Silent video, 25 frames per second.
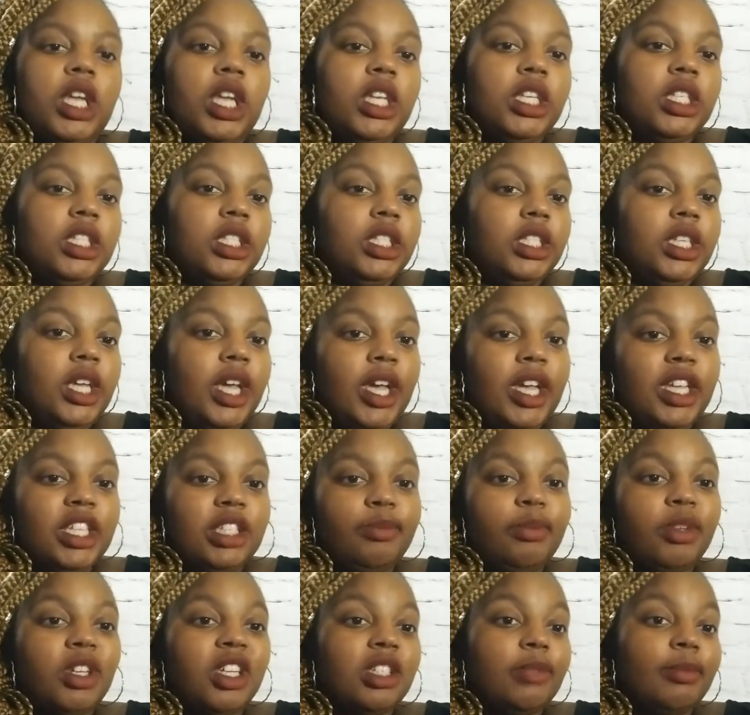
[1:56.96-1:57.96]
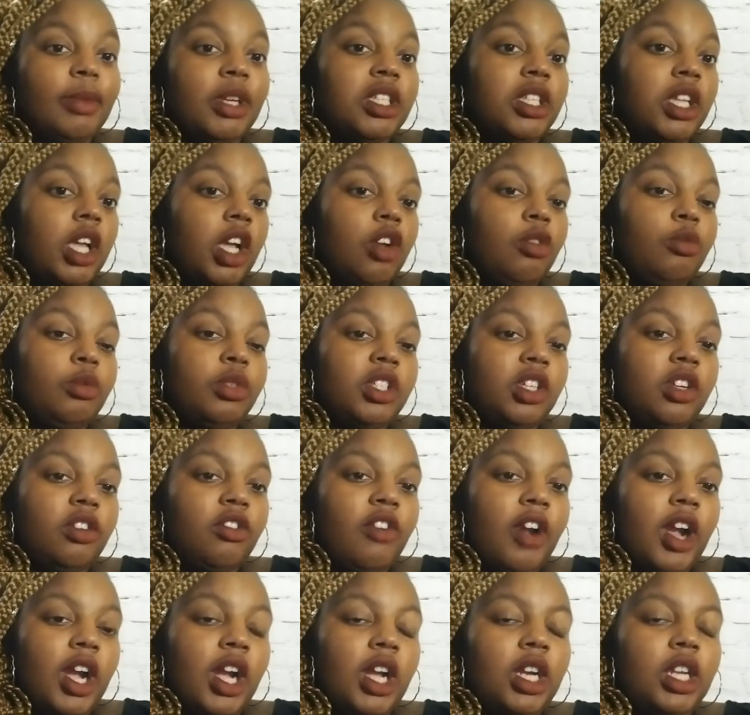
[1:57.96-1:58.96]
taking tests because my cycle was
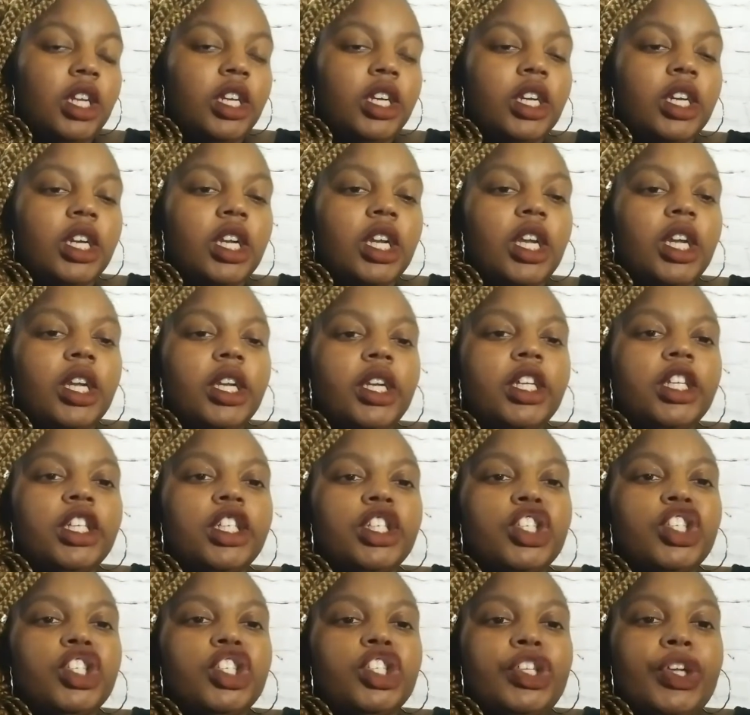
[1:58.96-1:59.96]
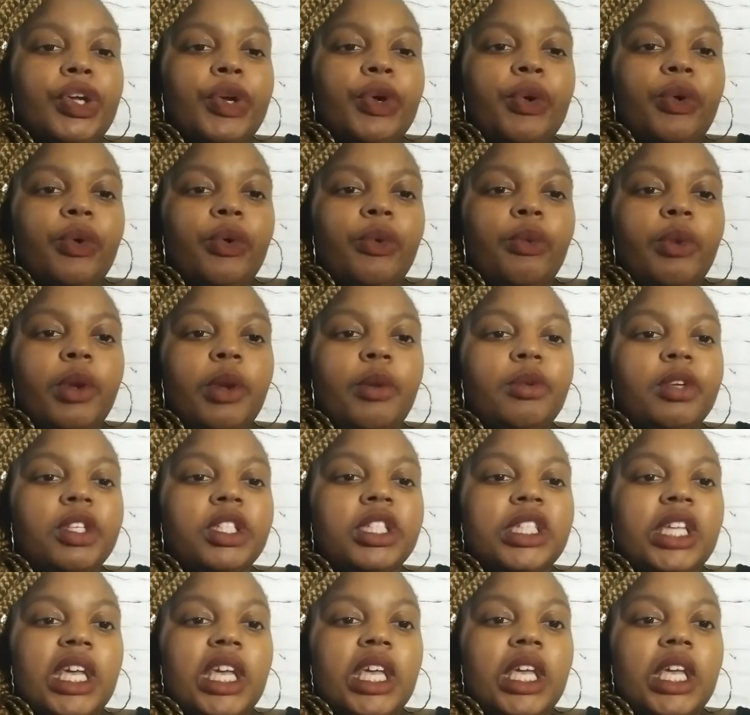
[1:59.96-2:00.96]
irregular. So we were